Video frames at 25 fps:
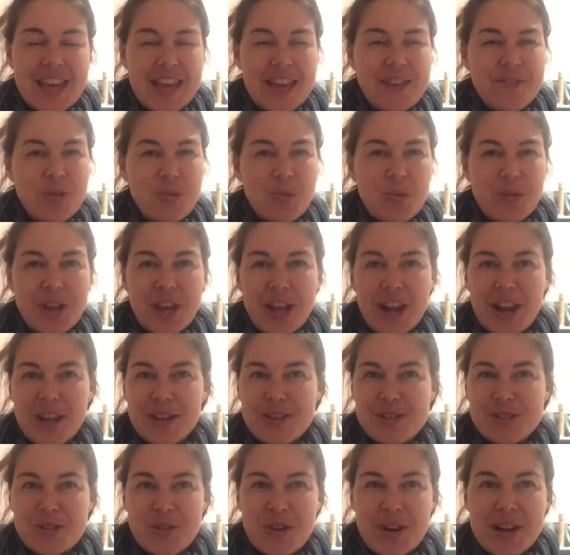If you want to
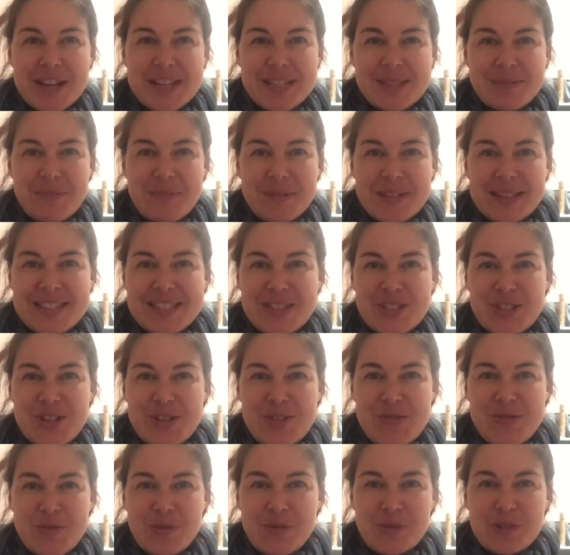close your eyes, please
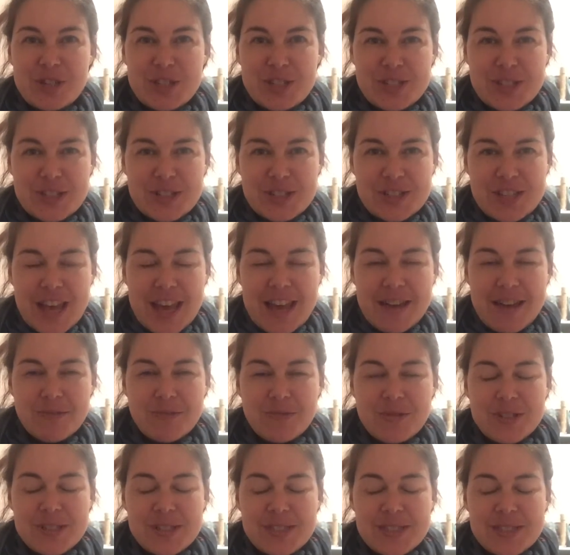do, or just look
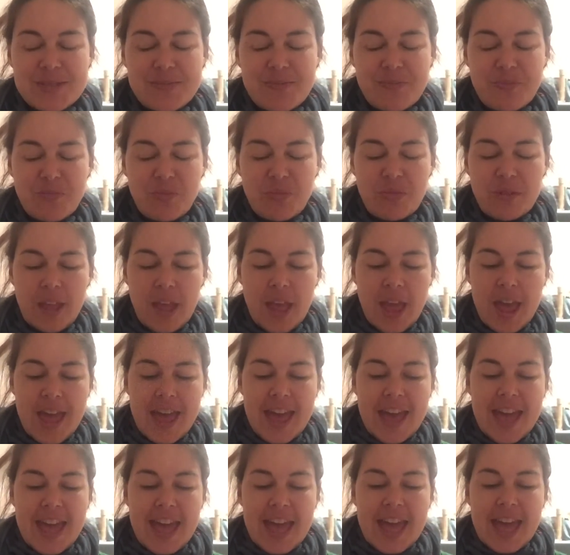downwards
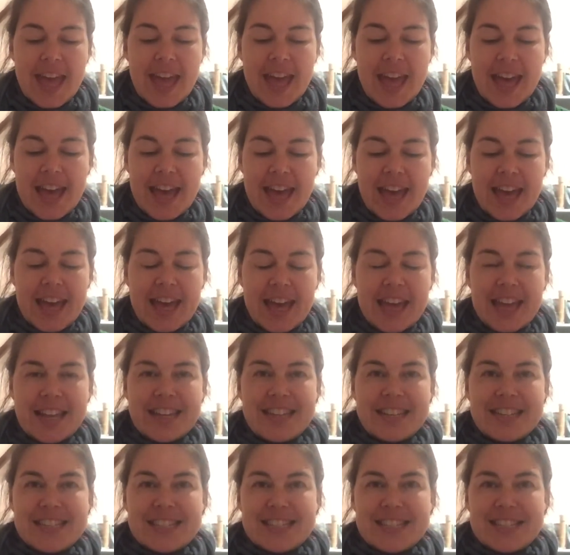
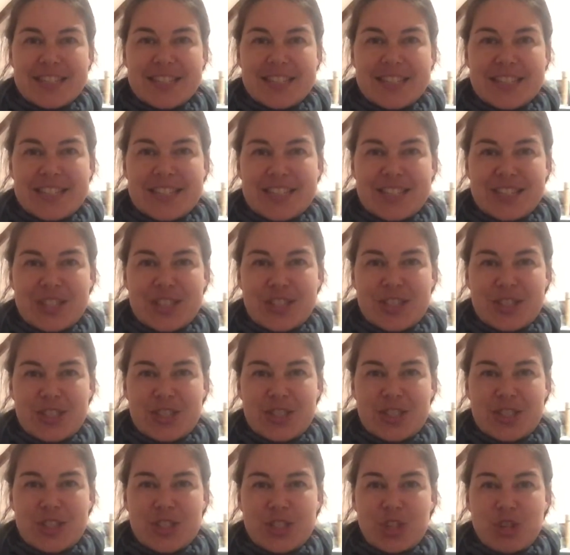and
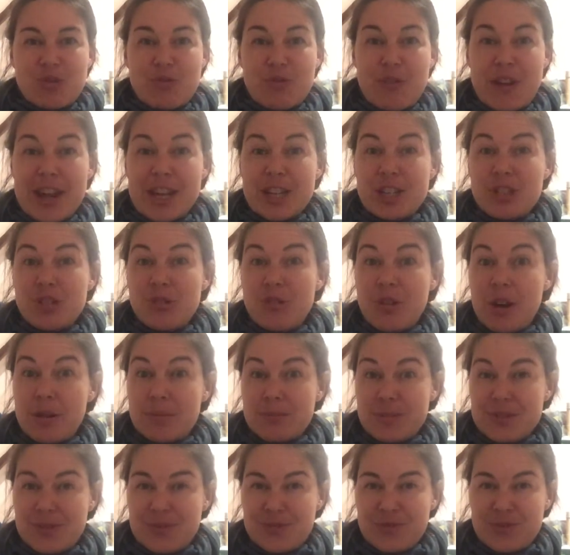stretch your
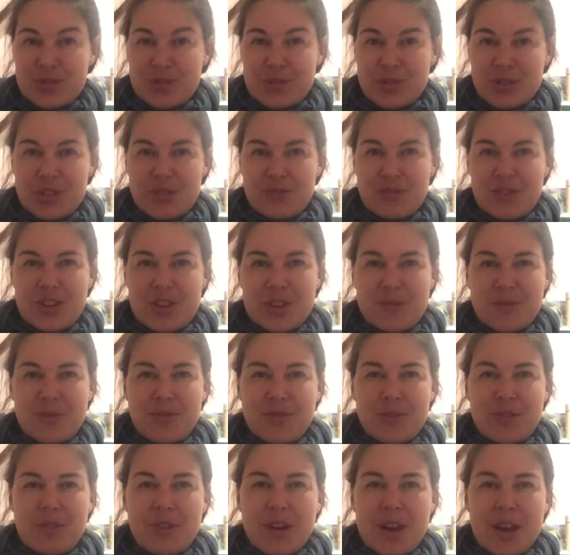arms in front of you
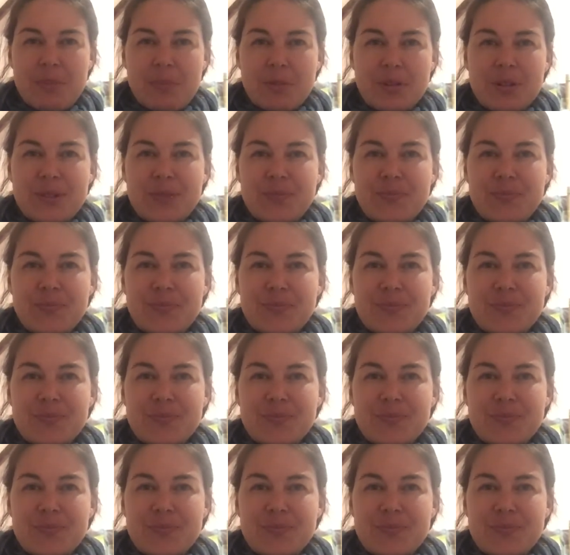if you're able.